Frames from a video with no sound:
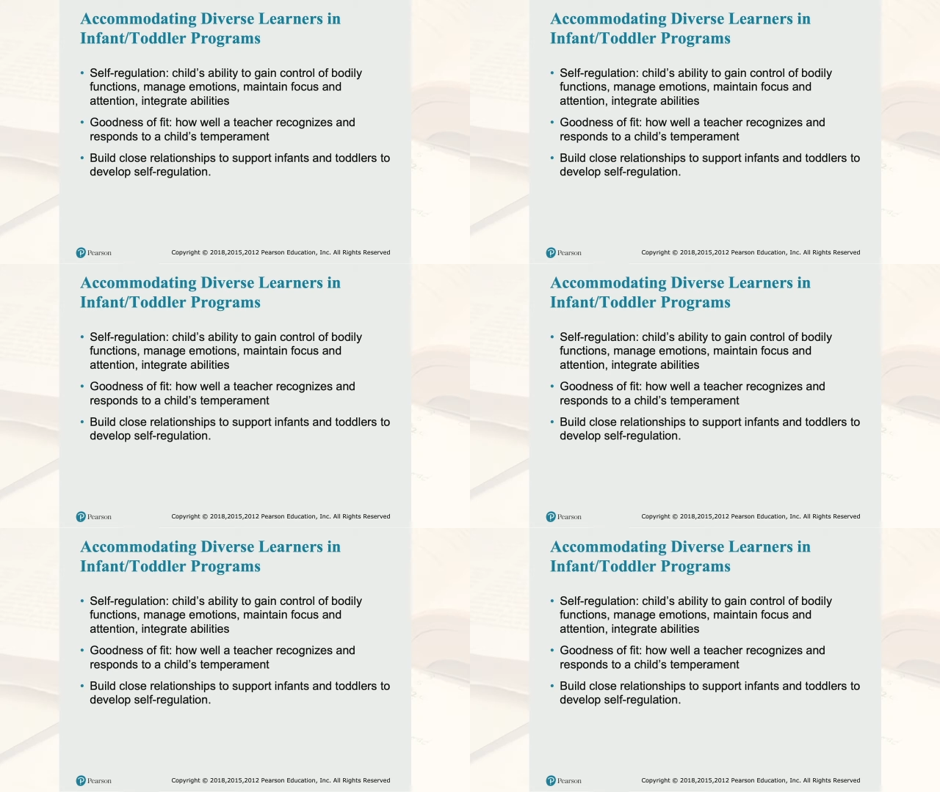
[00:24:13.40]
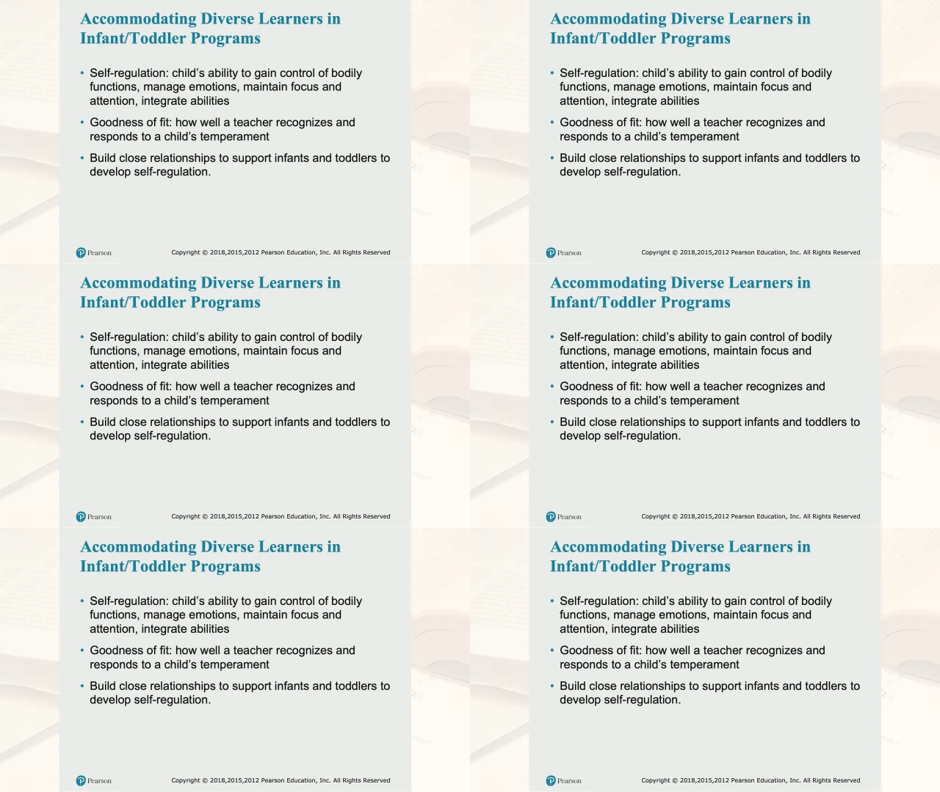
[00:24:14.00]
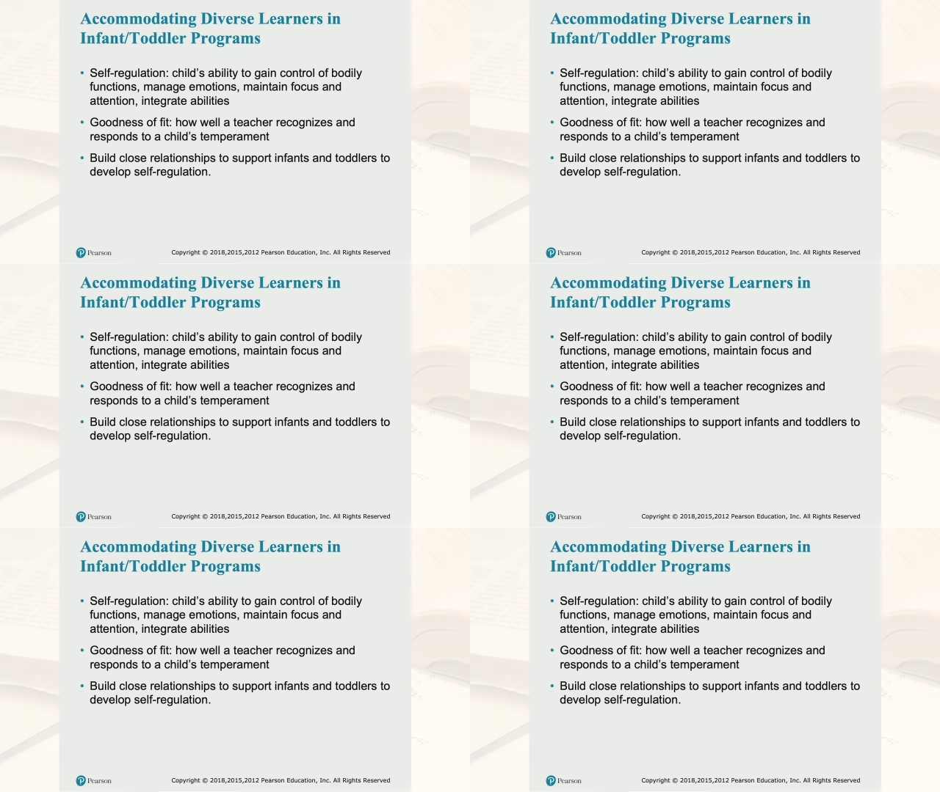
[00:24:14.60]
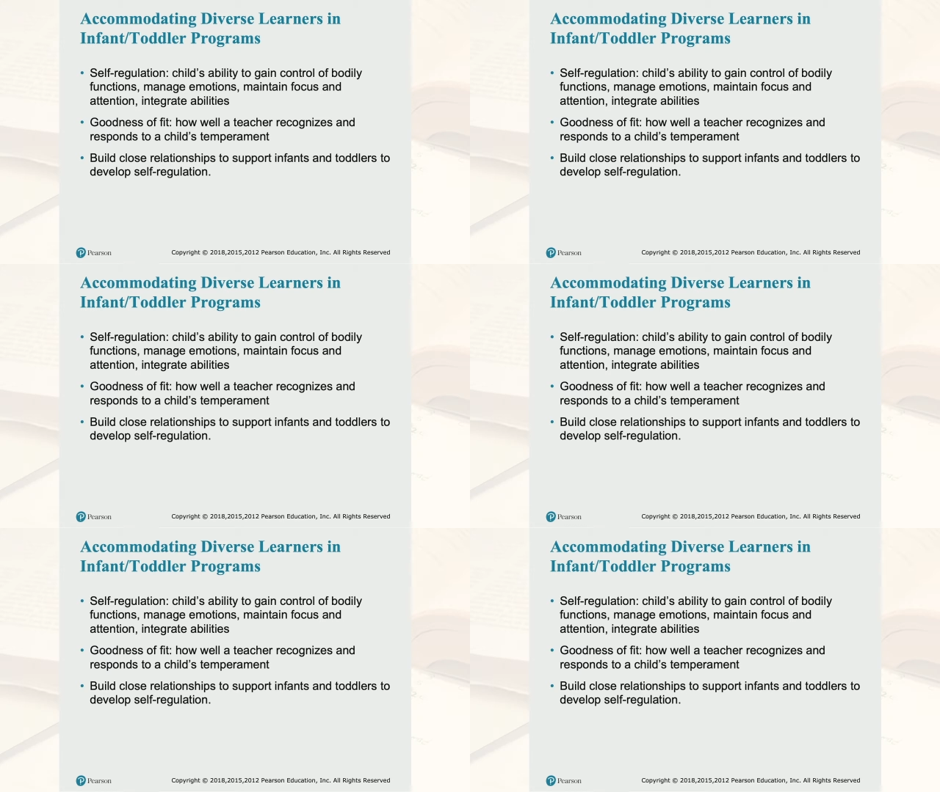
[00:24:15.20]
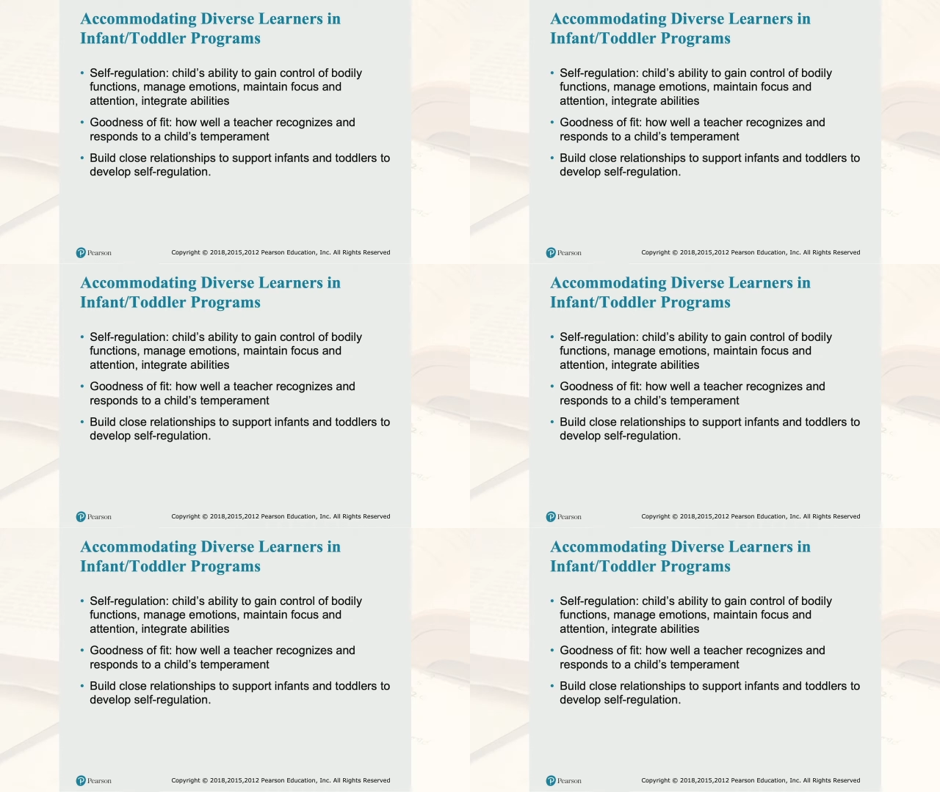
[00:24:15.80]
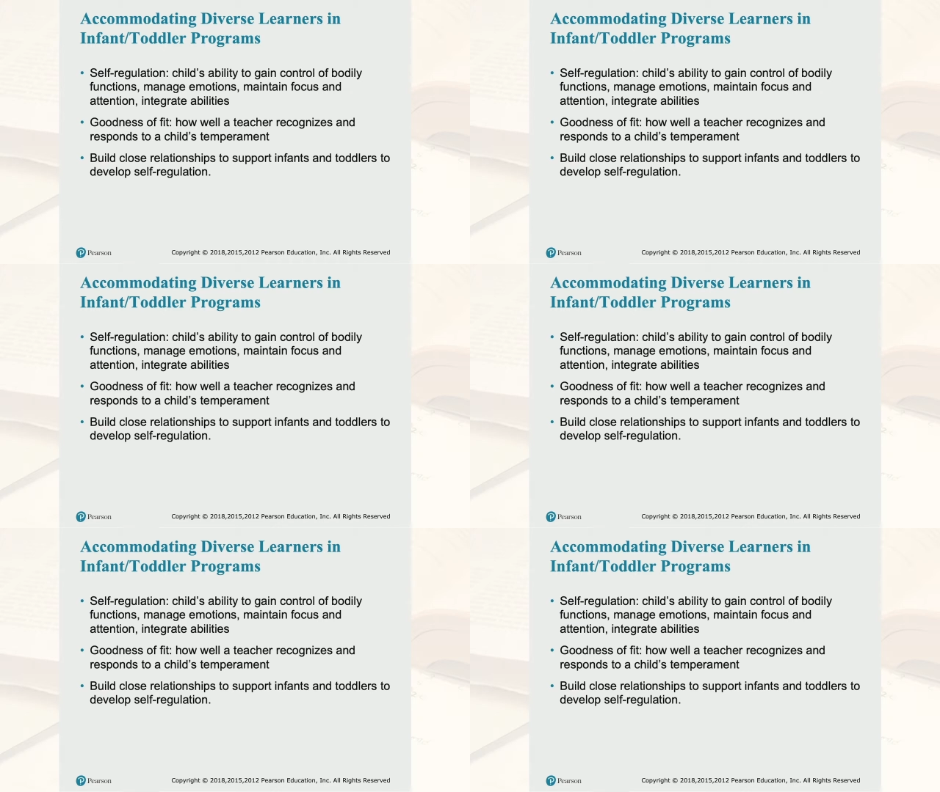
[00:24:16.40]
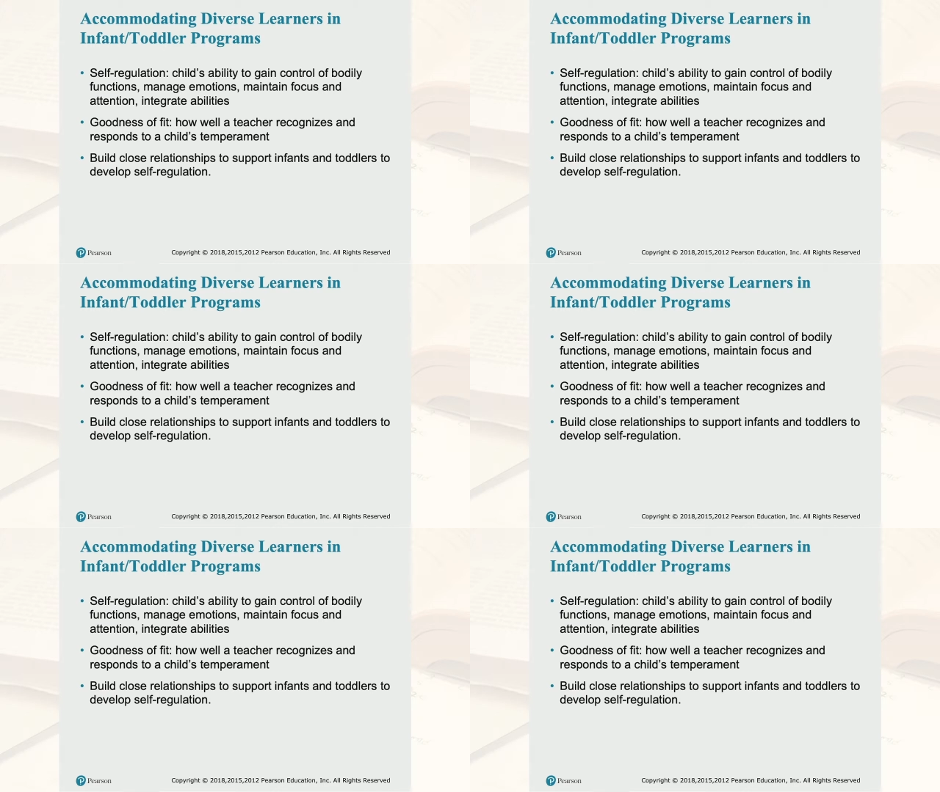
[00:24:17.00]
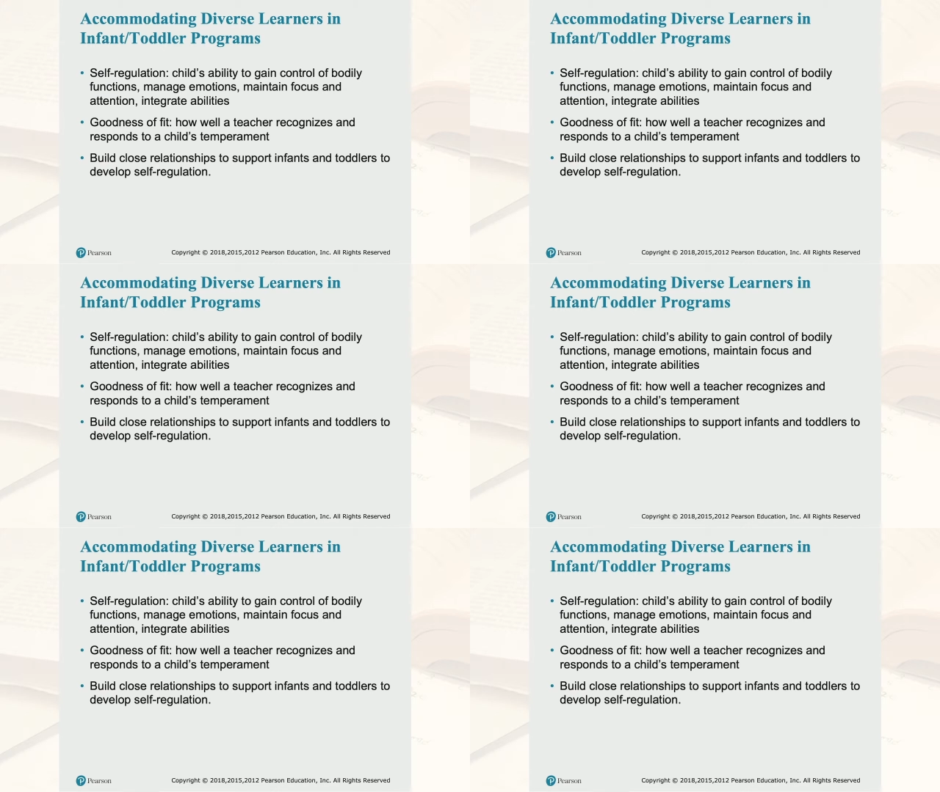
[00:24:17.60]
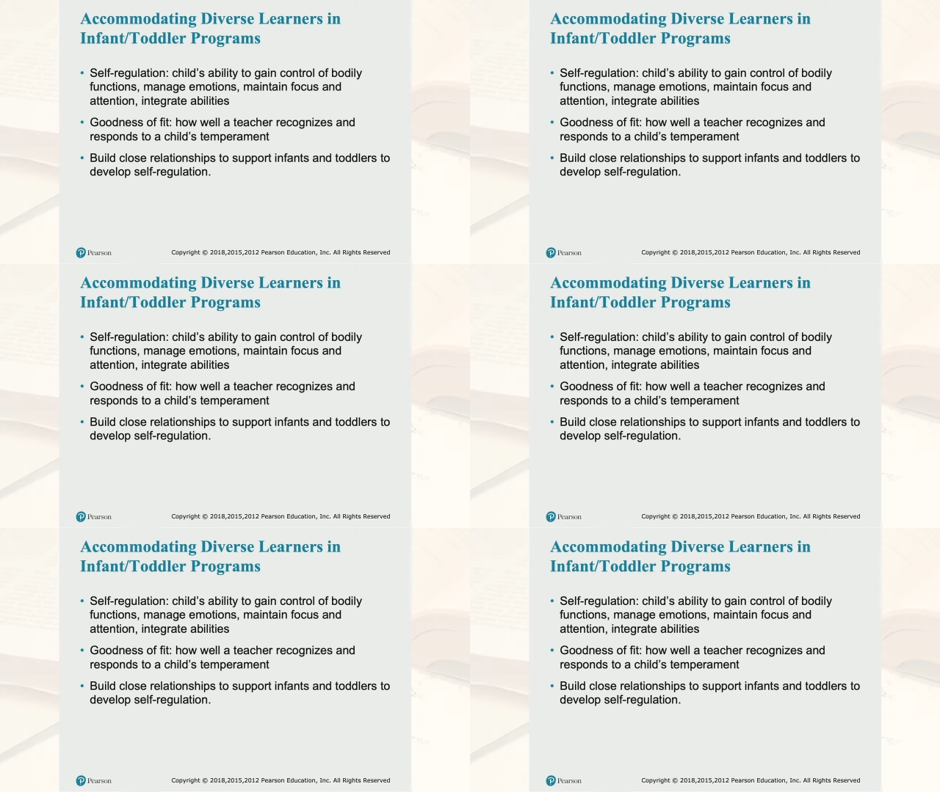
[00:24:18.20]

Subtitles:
No face is visible, so there are no lips to read.